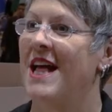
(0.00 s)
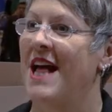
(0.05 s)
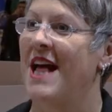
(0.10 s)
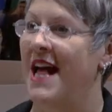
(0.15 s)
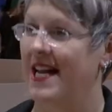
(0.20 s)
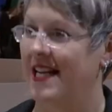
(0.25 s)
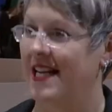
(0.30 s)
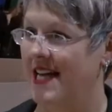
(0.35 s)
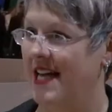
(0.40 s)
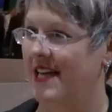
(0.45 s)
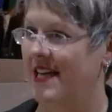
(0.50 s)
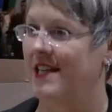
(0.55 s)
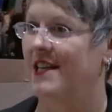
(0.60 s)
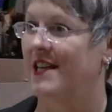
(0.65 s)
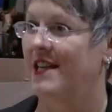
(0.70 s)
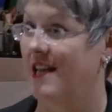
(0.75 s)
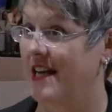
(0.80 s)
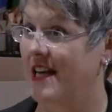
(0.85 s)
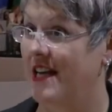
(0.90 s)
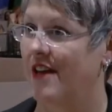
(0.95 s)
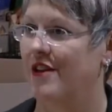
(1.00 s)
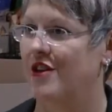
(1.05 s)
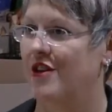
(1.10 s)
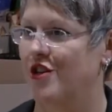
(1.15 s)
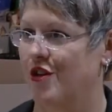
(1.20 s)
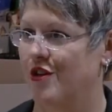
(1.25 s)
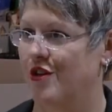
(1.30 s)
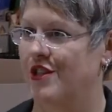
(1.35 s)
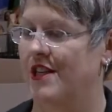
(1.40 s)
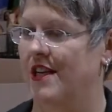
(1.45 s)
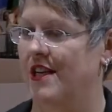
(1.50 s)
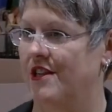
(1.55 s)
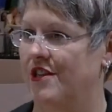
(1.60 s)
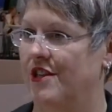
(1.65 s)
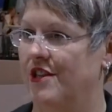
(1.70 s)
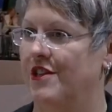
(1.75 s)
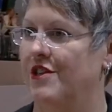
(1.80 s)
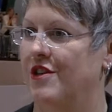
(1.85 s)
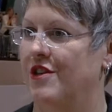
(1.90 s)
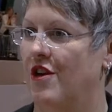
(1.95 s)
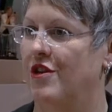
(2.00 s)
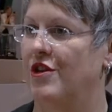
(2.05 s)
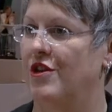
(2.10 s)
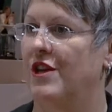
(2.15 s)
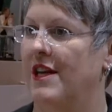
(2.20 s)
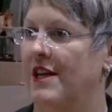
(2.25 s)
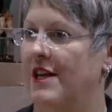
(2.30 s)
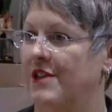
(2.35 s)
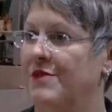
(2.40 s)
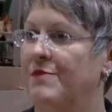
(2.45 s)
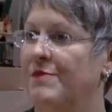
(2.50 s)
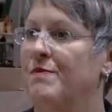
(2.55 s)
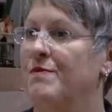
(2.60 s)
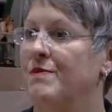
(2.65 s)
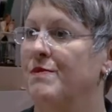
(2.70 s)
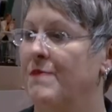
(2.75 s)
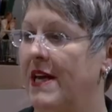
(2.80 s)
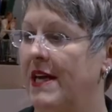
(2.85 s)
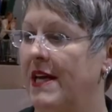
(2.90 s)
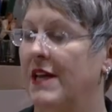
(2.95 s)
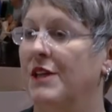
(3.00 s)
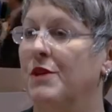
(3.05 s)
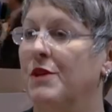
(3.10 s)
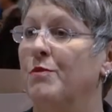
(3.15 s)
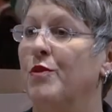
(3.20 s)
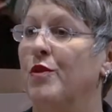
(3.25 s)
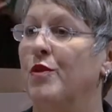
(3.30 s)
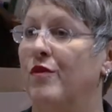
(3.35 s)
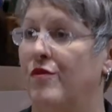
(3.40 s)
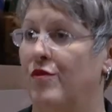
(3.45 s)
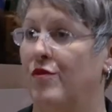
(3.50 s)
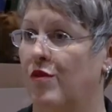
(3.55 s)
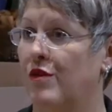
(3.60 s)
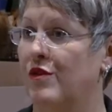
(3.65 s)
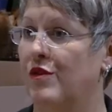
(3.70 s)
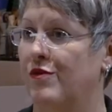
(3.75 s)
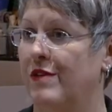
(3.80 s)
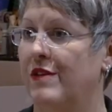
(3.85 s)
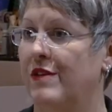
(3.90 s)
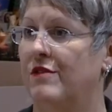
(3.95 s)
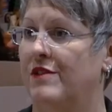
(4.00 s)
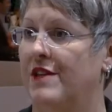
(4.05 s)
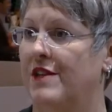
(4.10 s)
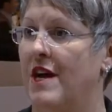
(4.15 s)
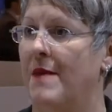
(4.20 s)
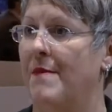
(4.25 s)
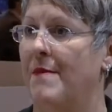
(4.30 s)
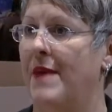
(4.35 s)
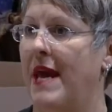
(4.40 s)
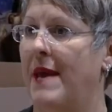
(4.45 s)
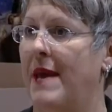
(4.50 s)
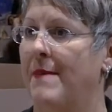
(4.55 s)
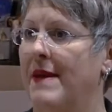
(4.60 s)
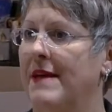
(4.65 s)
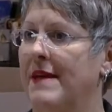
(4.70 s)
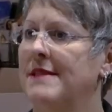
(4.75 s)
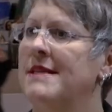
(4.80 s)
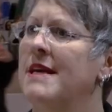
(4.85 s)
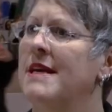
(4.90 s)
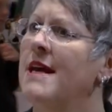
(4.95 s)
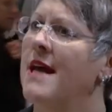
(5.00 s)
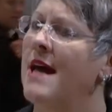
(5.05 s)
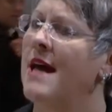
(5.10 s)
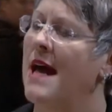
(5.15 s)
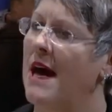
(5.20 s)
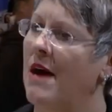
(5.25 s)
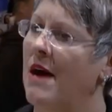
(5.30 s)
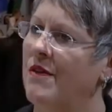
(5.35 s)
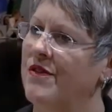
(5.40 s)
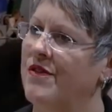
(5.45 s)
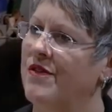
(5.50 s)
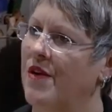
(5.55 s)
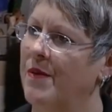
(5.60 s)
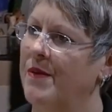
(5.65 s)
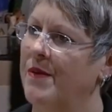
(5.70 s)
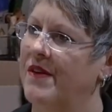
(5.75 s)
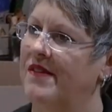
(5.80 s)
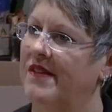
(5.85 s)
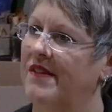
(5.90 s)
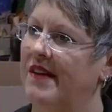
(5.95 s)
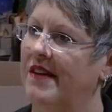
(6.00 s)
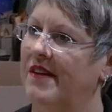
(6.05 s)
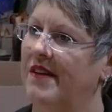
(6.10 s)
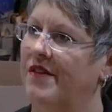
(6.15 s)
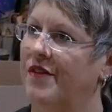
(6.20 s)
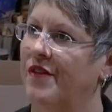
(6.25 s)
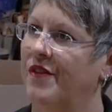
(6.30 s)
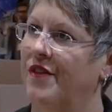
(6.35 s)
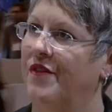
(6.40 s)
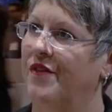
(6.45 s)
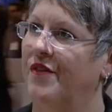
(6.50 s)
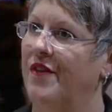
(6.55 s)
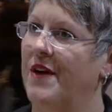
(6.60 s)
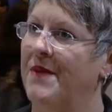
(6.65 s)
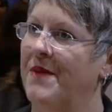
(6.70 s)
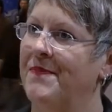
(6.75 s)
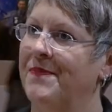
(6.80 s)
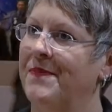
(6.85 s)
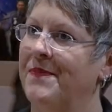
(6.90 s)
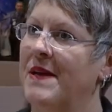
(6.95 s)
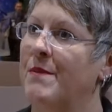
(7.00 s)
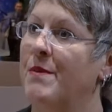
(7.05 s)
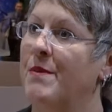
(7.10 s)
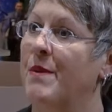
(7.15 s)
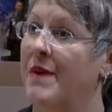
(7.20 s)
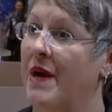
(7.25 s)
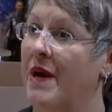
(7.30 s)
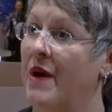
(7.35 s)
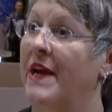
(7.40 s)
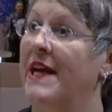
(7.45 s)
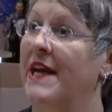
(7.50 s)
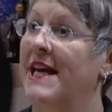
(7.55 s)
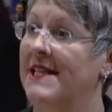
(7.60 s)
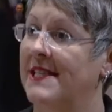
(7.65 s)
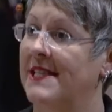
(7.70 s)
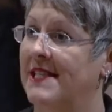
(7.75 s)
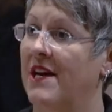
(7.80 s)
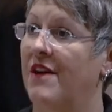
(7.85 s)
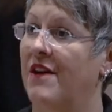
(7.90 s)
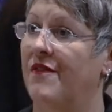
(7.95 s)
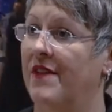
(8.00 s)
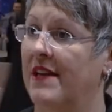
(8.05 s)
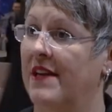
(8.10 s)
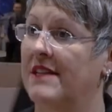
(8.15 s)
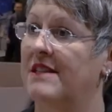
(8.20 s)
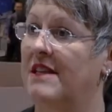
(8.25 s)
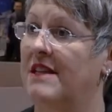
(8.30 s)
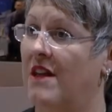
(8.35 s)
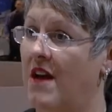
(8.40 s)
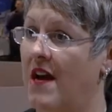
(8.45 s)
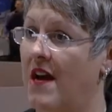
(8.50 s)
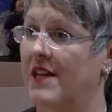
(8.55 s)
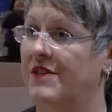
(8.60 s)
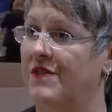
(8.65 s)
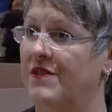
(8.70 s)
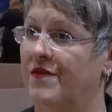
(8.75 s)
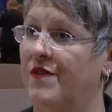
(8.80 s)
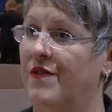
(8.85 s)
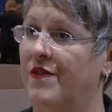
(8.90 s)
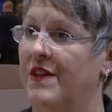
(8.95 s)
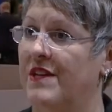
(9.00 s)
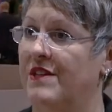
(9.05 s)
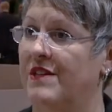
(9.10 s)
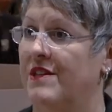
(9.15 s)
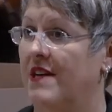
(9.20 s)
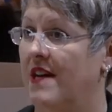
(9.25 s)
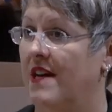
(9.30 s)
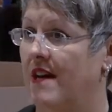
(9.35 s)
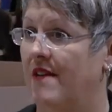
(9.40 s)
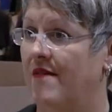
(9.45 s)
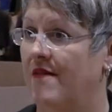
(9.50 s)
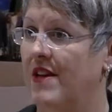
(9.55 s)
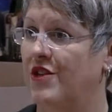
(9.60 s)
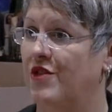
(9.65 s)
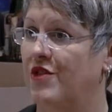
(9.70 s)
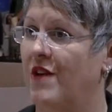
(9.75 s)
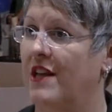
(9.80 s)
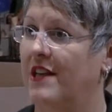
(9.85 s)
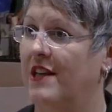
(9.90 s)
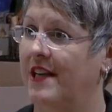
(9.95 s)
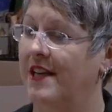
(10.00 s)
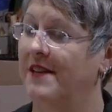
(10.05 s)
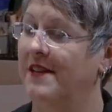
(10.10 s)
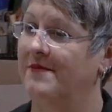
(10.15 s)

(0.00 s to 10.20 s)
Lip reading: And Canada, like other jurisdictions, is making the move towards real-time payments. How is RBC sort of preparing itself and its clients for this eventuality?